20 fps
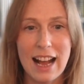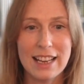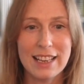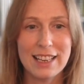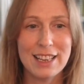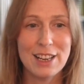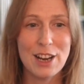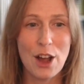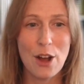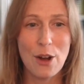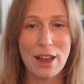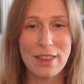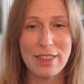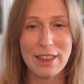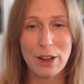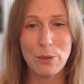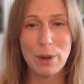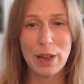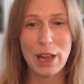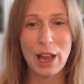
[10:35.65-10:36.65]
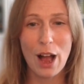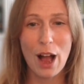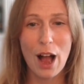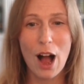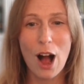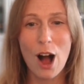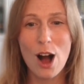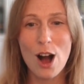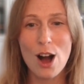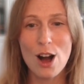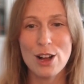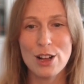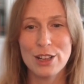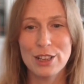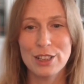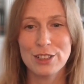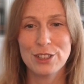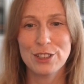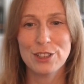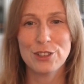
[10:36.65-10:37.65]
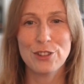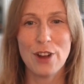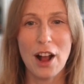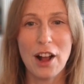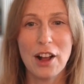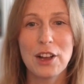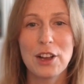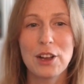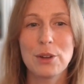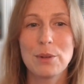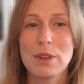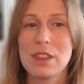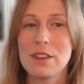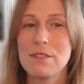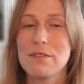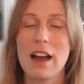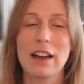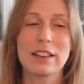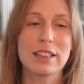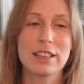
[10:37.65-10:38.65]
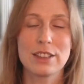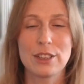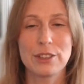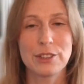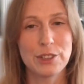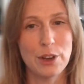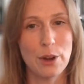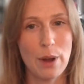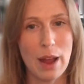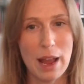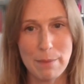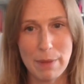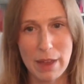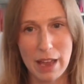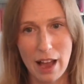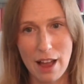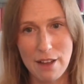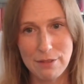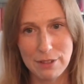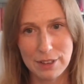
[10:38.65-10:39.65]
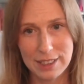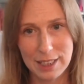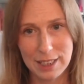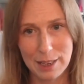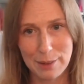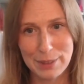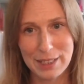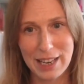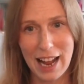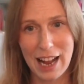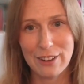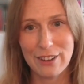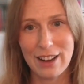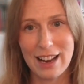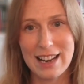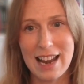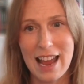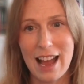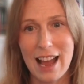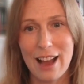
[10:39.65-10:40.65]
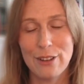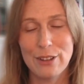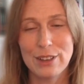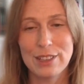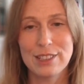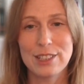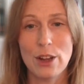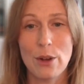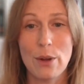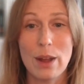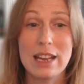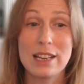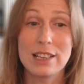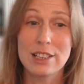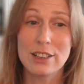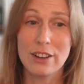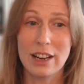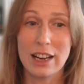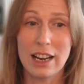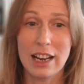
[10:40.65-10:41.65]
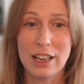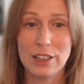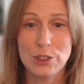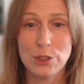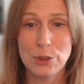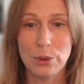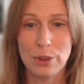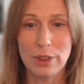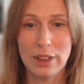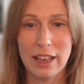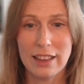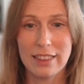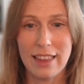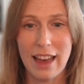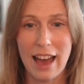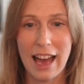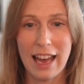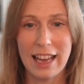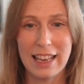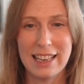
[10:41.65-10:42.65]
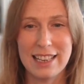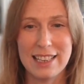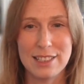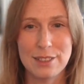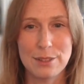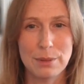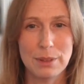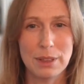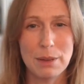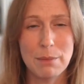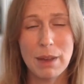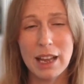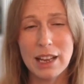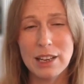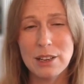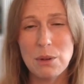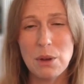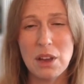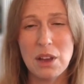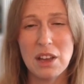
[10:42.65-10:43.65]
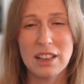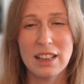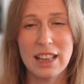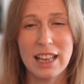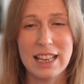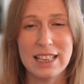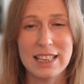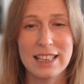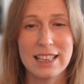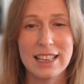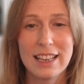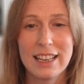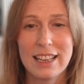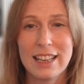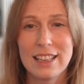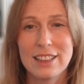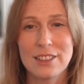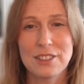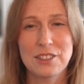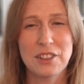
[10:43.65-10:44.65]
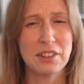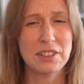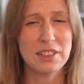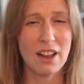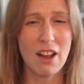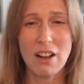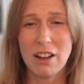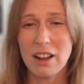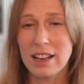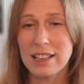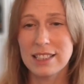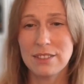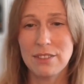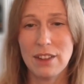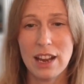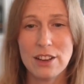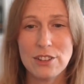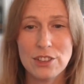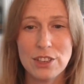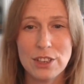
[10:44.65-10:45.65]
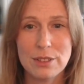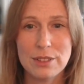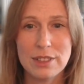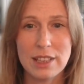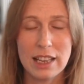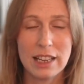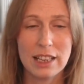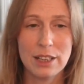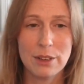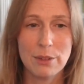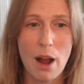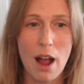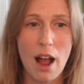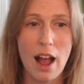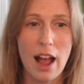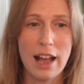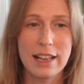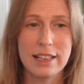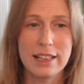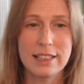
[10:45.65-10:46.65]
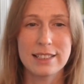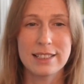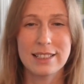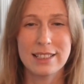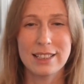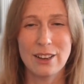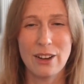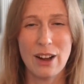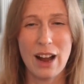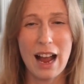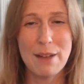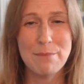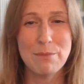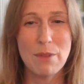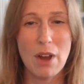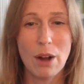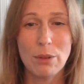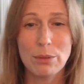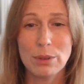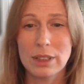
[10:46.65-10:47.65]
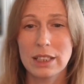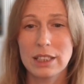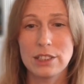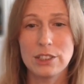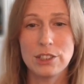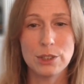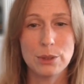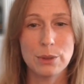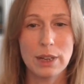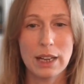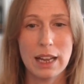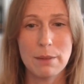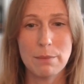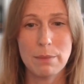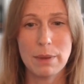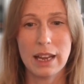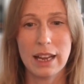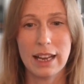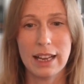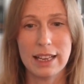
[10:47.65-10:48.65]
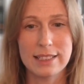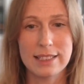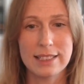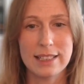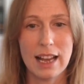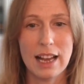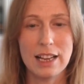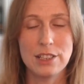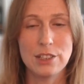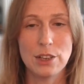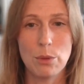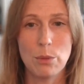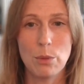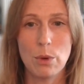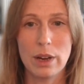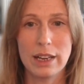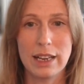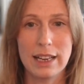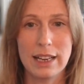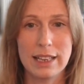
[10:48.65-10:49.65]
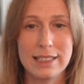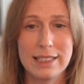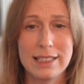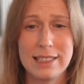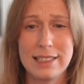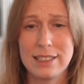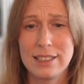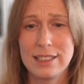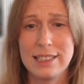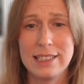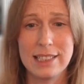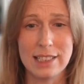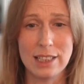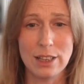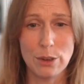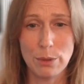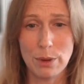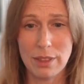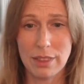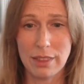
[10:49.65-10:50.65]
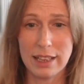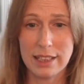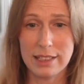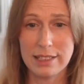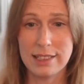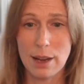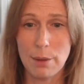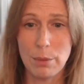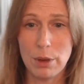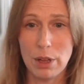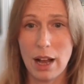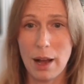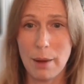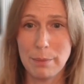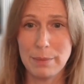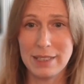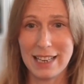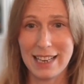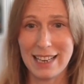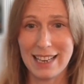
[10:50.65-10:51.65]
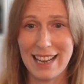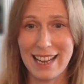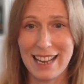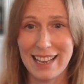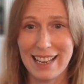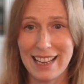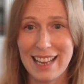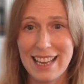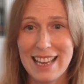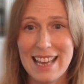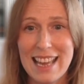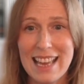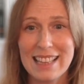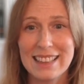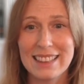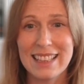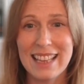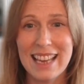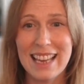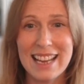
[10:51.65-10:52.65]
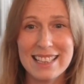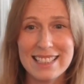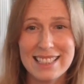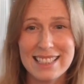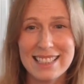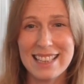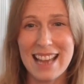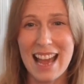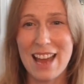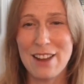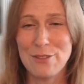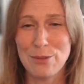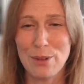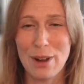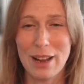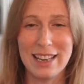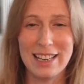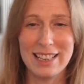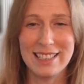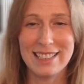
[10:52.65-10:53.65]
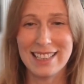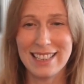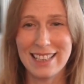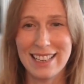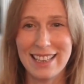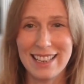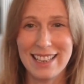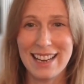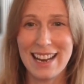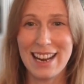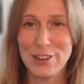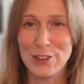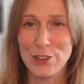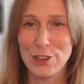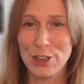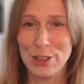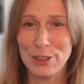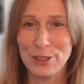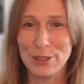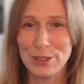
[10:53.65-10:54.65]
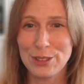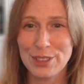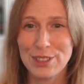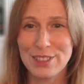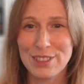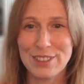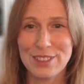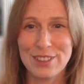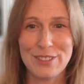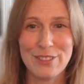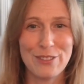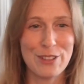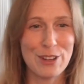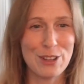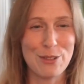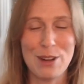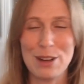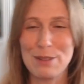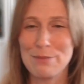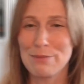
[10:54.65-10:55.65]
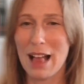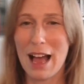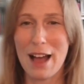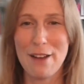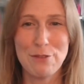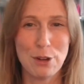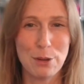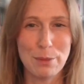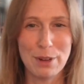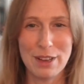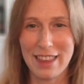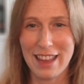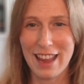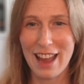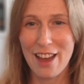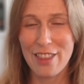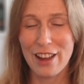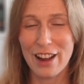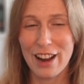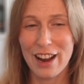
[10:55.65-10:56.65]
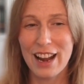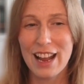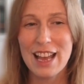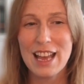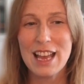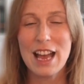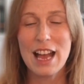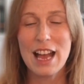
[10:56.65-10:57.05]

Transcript: I think we all struggle with the fact that there's no API for Substack right now. And so integrating a tool like that is really manual, and there's all kinds of issues that can arise. I'm not really doing it because I don't want to deal with like double updating lists and run into issues with one platform or the other.